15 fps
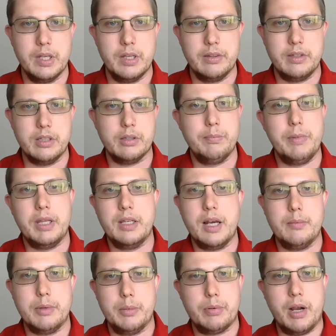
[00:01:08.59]
This may
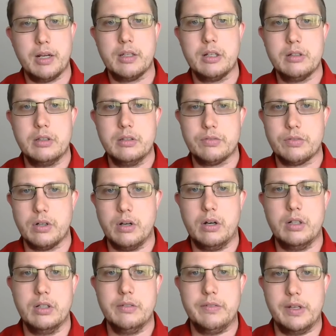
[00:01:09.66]
not be practical for
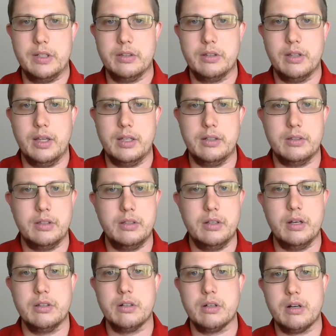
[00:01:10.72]
all events and is
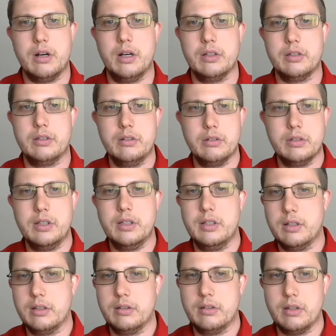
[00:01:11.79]
another cost you'll need to
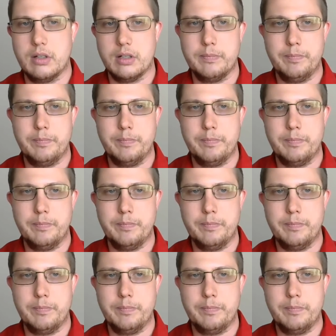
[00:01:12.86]
consider.